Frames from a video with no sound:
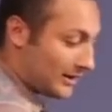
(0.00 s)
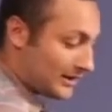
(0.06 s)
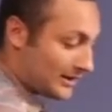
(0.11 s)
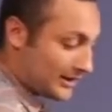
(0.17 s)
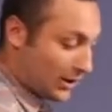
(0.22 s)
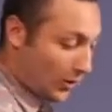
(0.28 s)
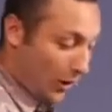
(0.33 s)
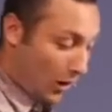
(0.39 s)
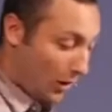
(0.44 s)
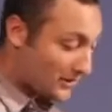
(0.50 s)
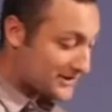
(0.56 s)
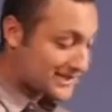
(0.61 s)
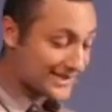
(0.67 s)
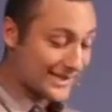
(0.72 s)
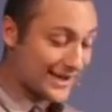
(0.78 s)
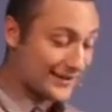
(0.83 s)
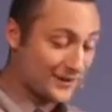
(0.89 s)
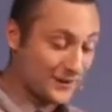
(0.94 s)
You know,
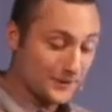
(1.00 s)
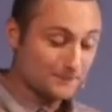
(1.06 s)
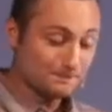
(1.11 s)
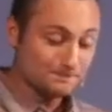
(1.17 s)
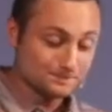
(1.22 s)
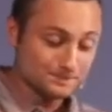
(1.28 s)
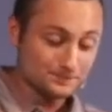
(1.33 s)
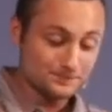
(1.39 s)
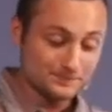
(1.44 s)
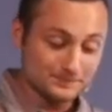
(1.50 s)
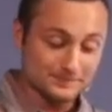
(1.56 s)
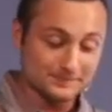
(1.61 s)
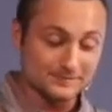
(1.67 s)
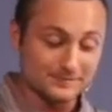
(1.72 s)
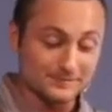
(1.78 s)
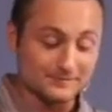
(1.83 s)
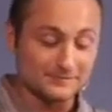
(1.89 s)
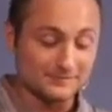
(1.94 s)
altogether,
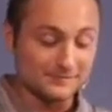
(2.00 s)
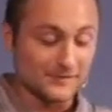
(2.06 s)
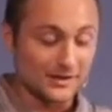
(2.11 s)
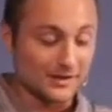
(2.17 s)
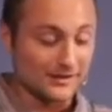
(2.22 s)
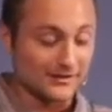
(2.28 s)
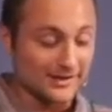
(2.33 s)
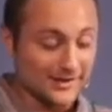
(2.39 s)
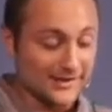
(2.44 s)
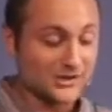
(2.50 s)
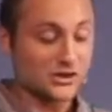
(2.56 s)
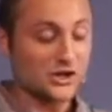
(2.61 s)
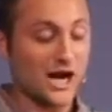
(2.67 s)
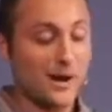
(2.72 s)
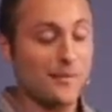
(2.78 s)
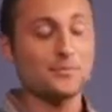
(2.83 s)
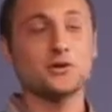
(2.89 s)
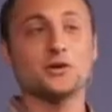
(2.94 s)
this
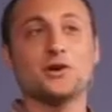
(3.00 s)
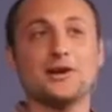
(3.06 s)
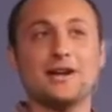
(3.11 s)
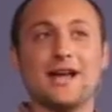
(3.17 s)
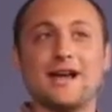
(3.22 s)
chapter in